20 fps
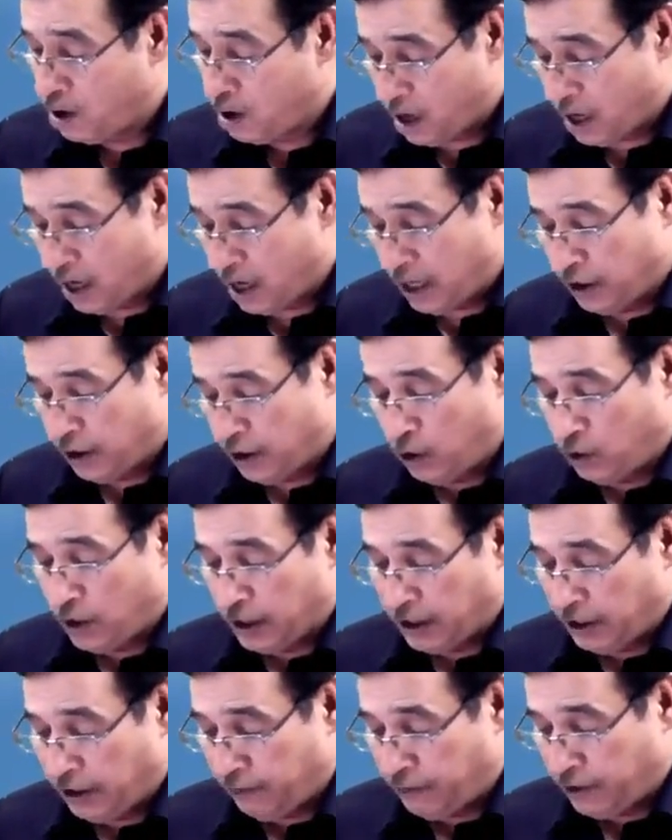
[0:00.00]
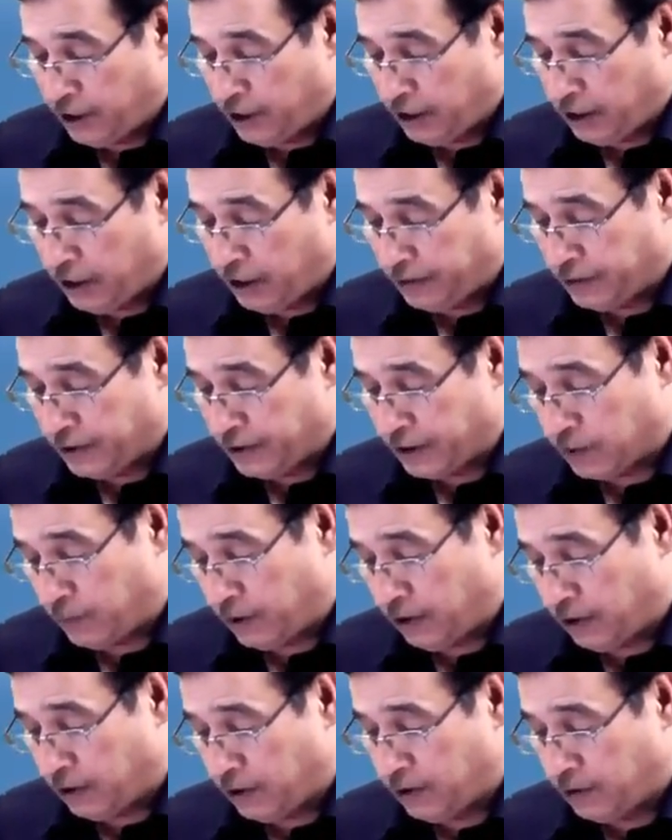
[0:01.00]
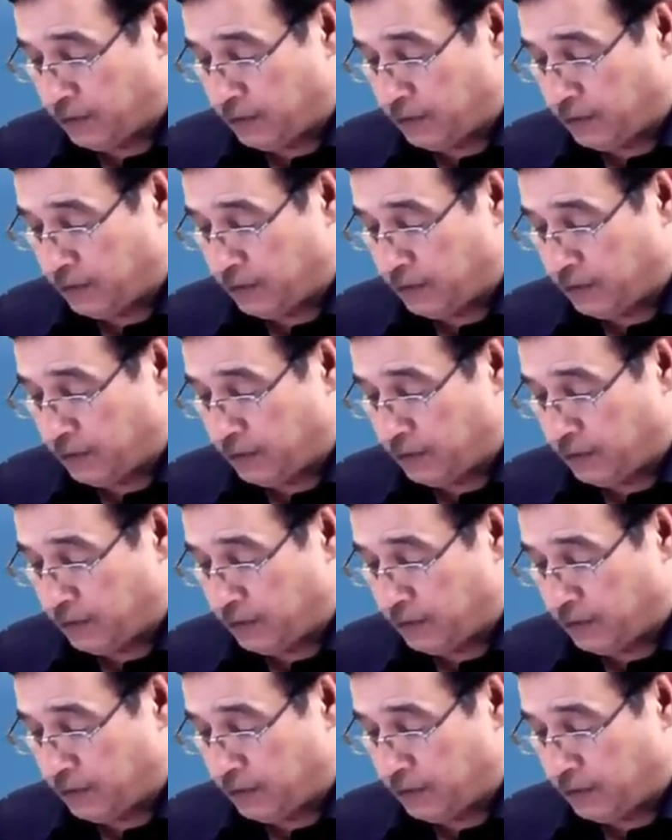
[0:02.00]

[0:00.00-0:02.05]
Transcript: And you are given an adjustment.